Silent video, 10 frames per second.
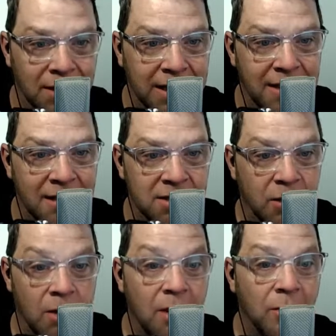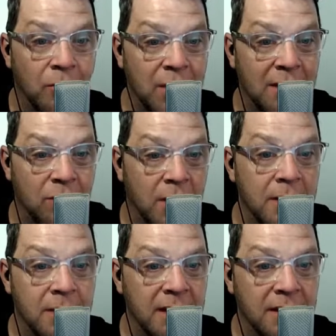Like, it's like, well, we have
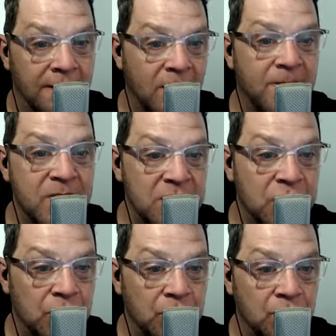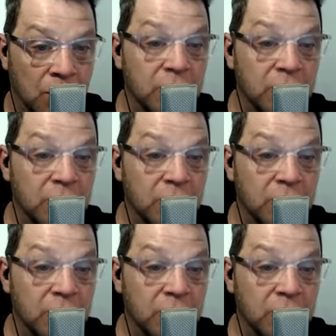one bike that will fit you,